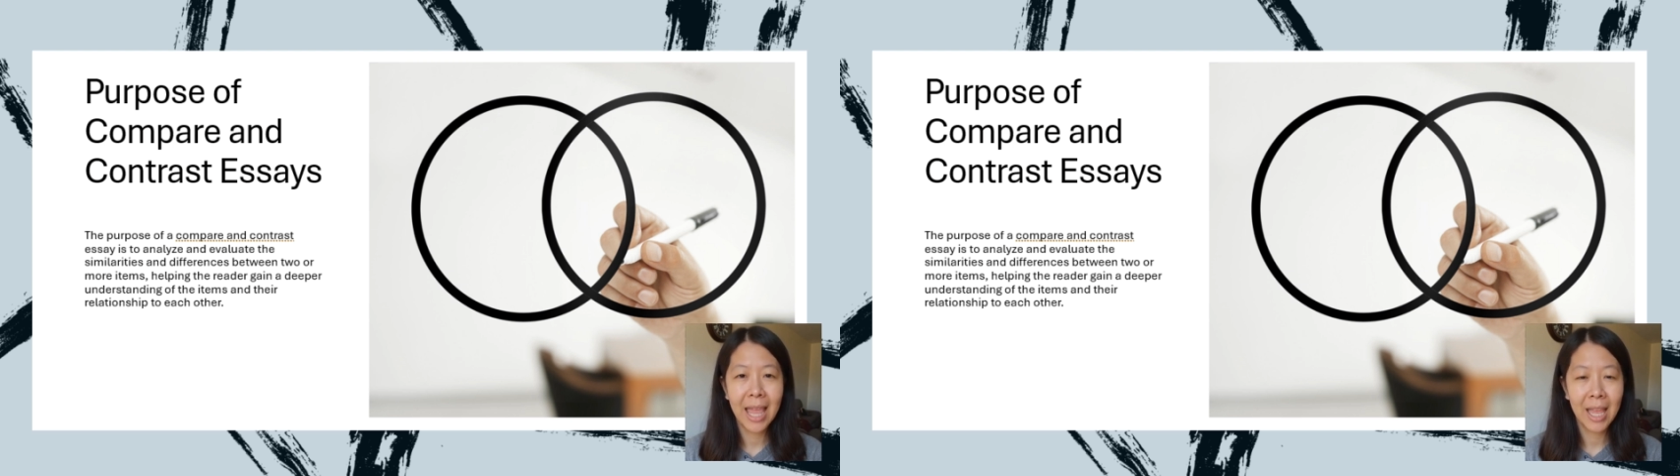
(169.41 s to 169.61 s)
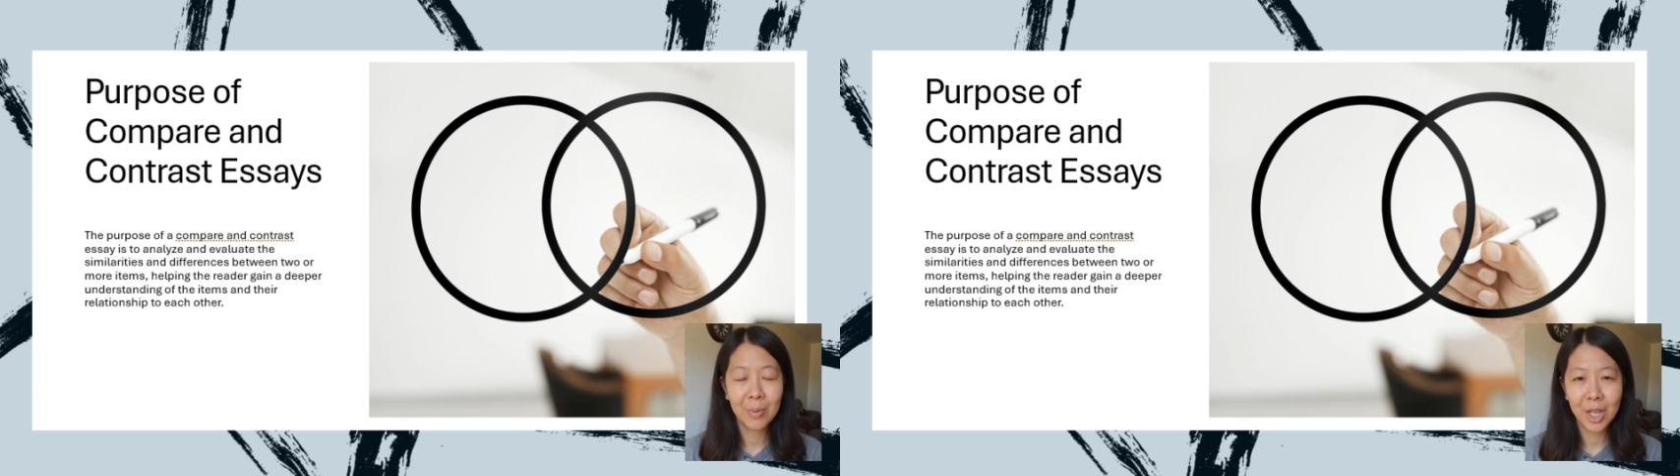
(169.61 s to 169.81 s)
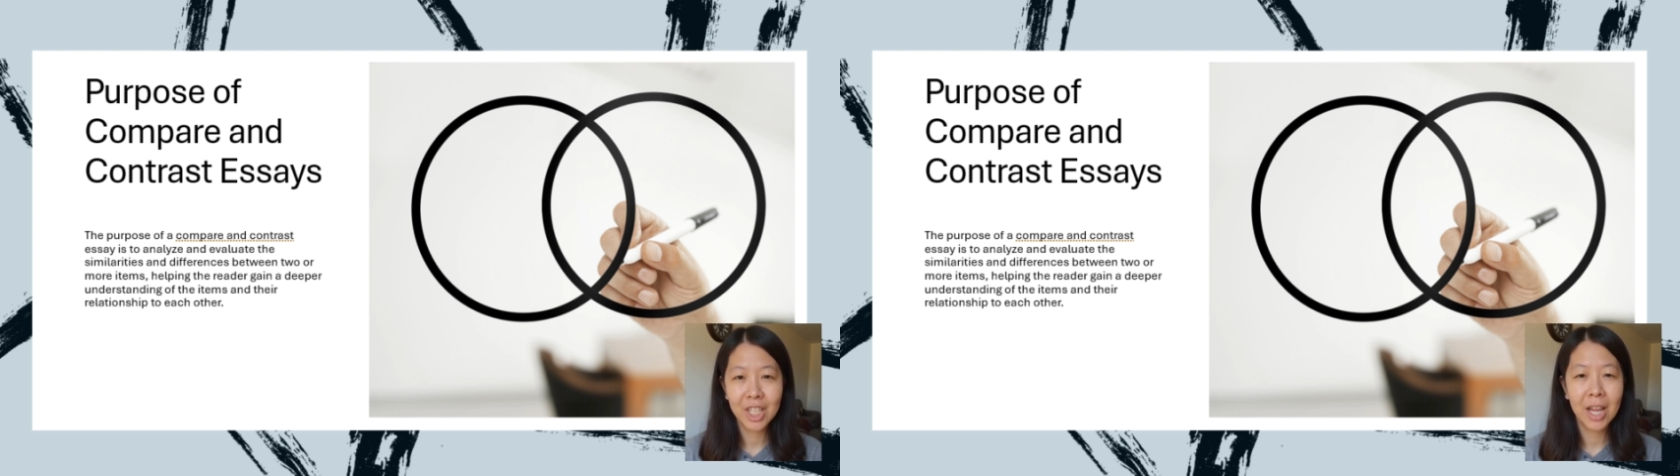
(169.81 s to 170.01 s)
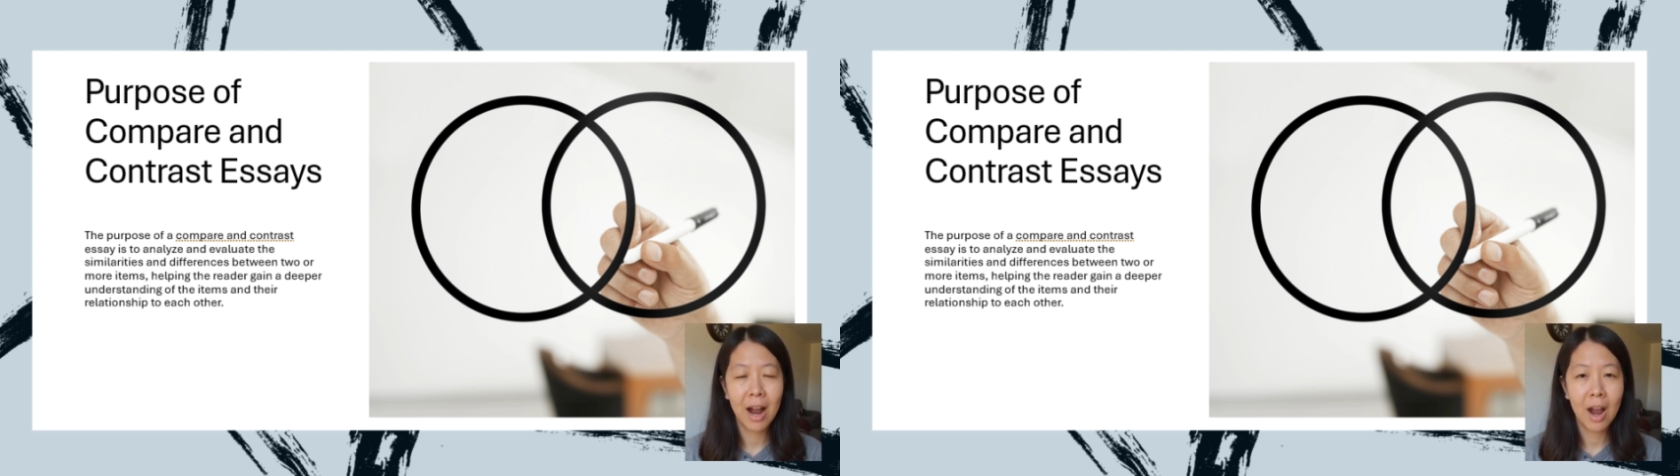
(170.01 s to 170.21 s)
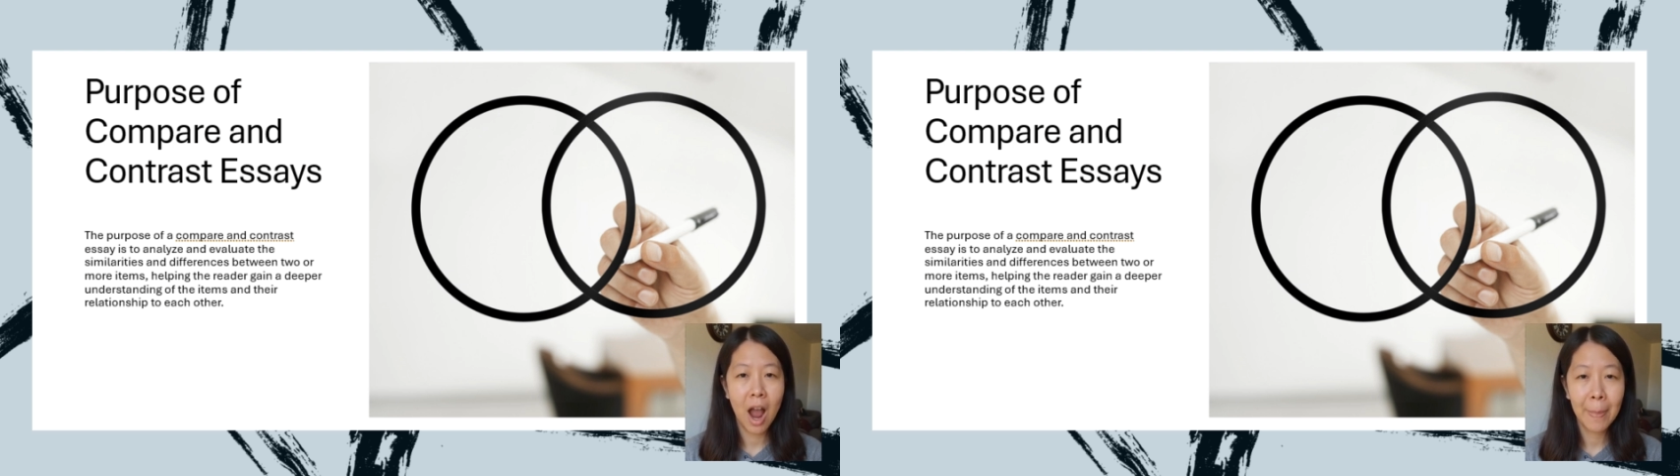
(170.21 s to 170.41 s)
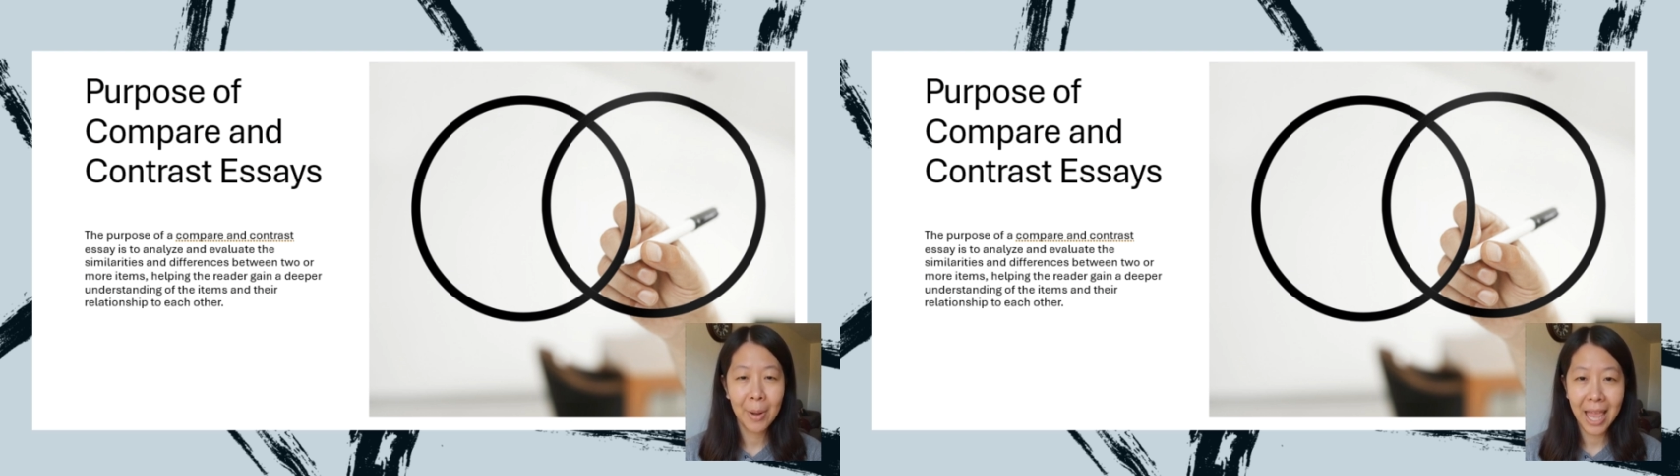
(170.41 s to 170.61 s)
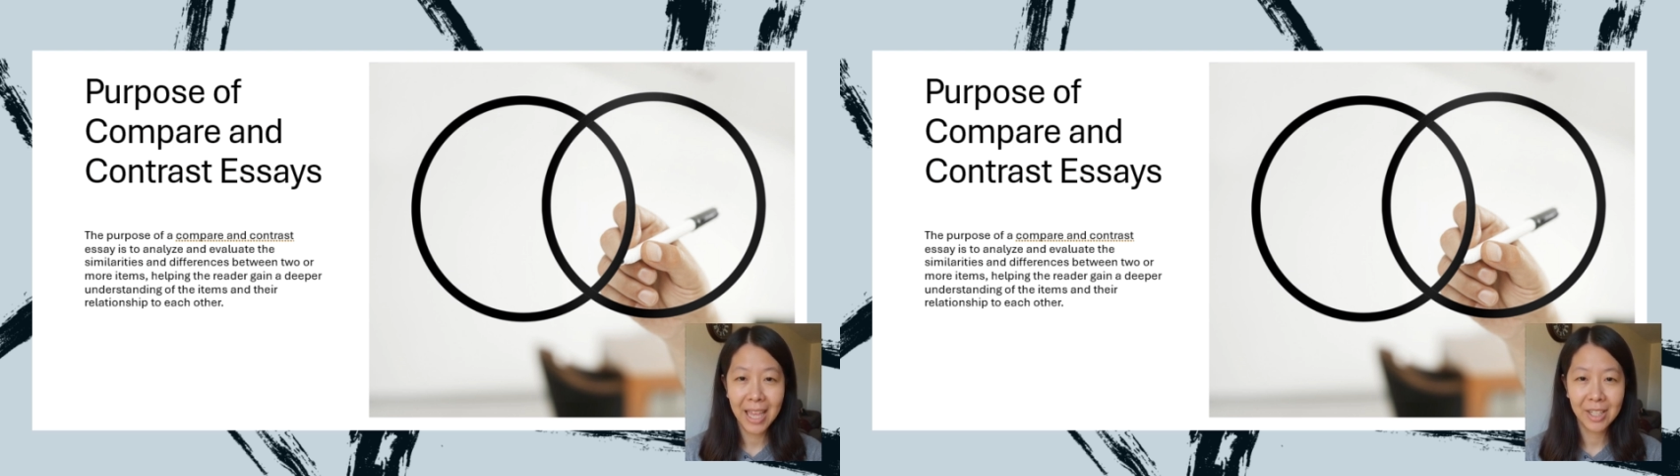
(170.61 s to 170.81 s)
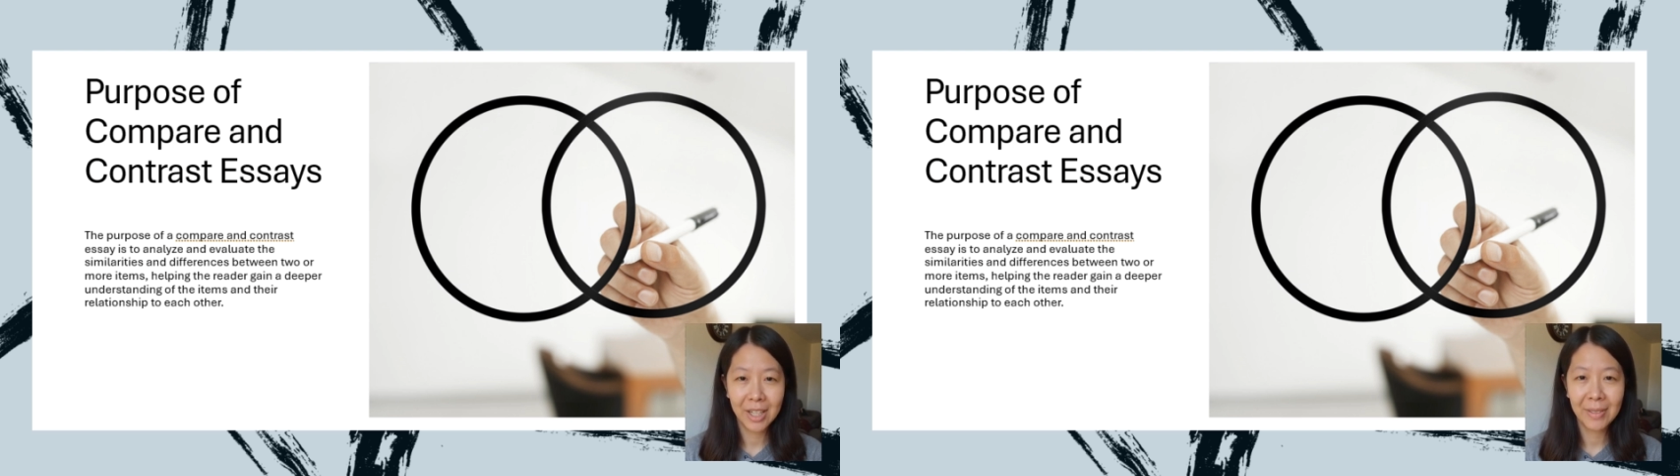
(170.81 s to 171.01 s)
enriching our
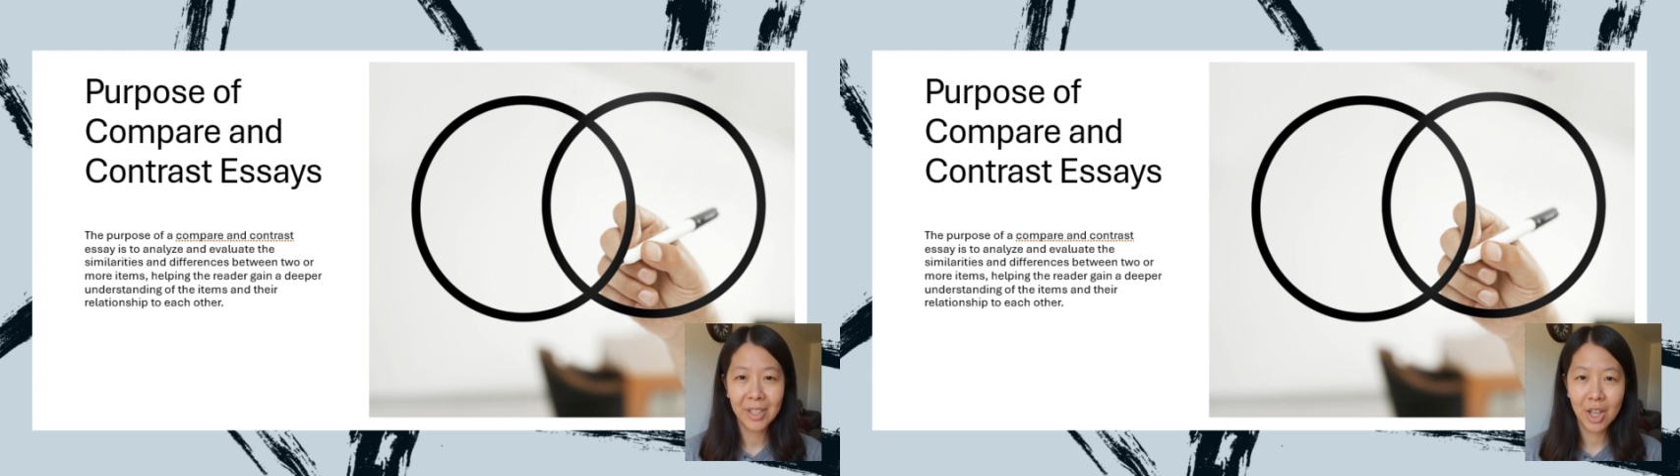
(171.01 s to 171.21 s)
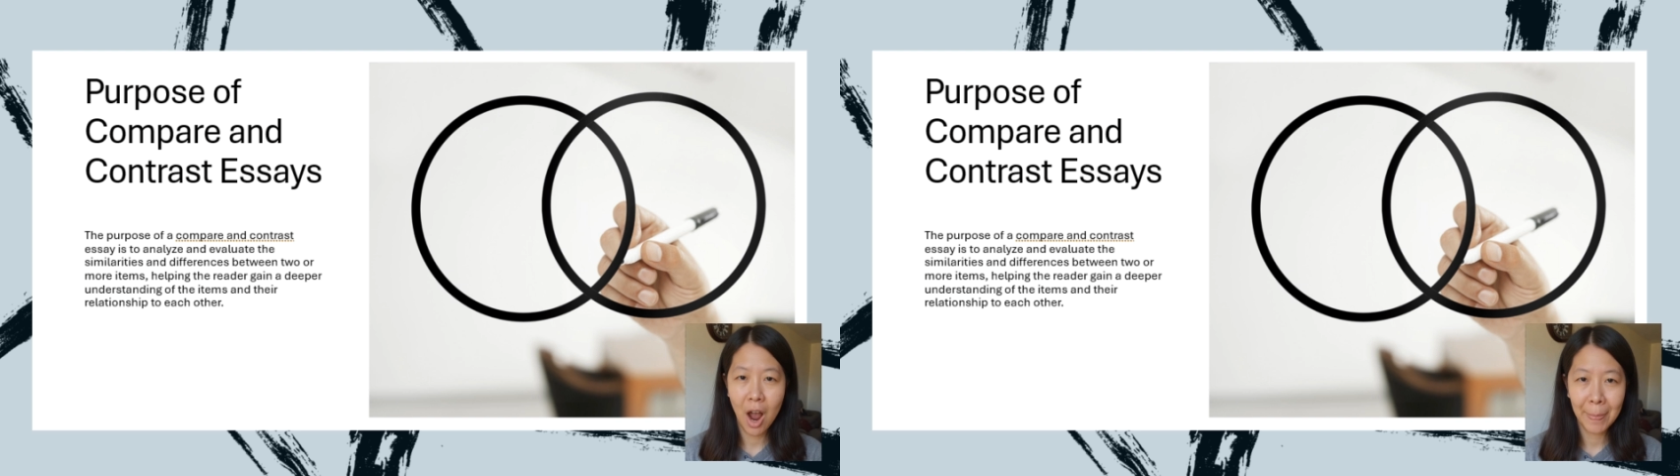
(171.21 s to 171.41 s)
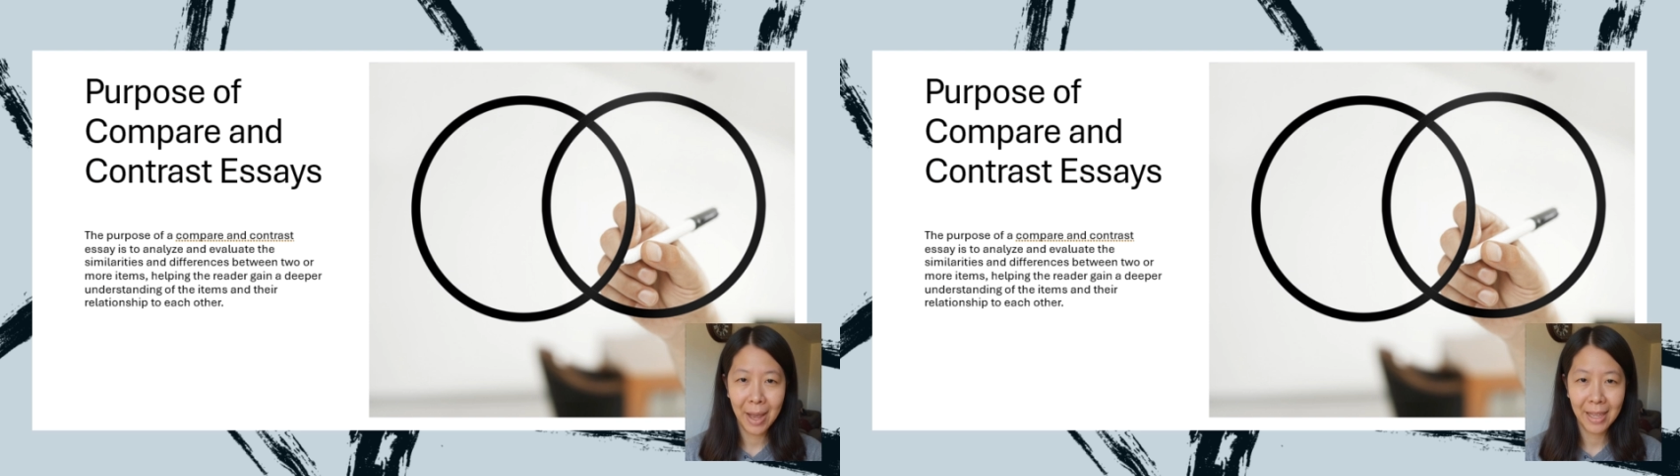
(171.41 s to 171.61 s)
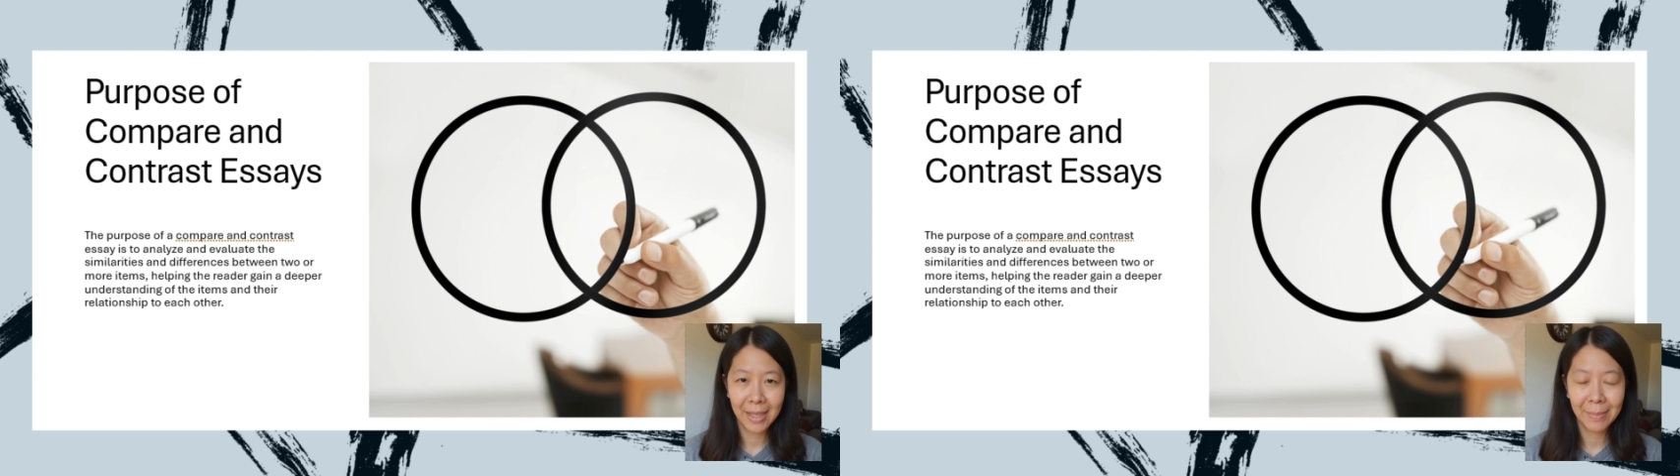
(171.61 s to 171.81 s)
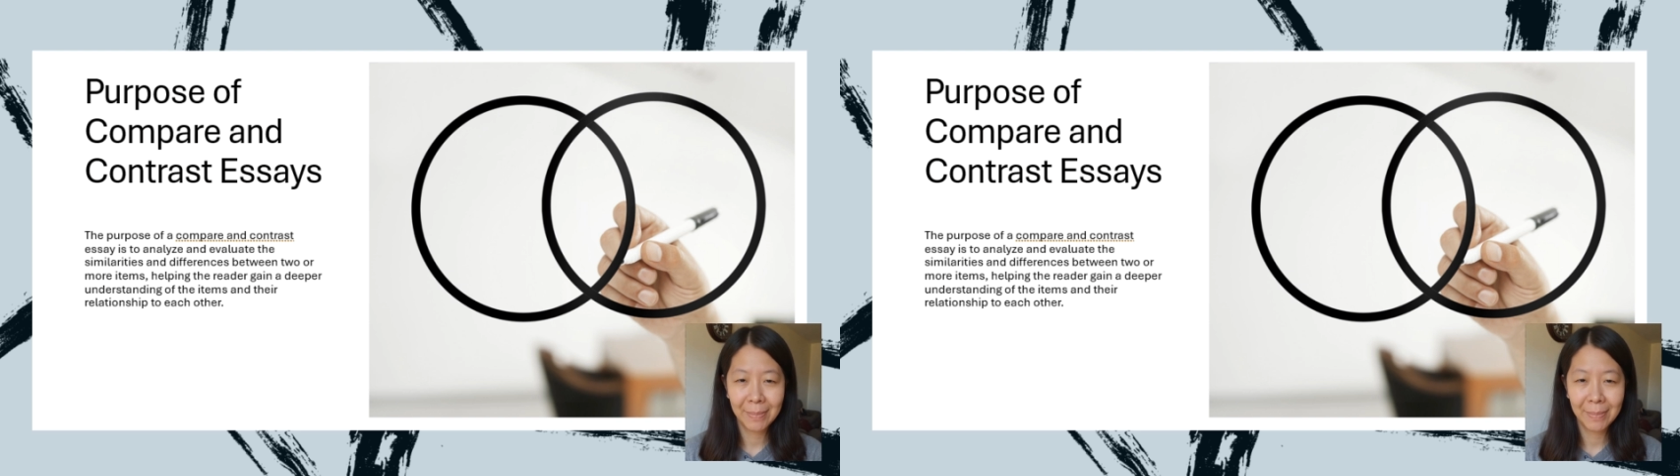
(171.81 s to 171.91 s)
comprehension of the topic.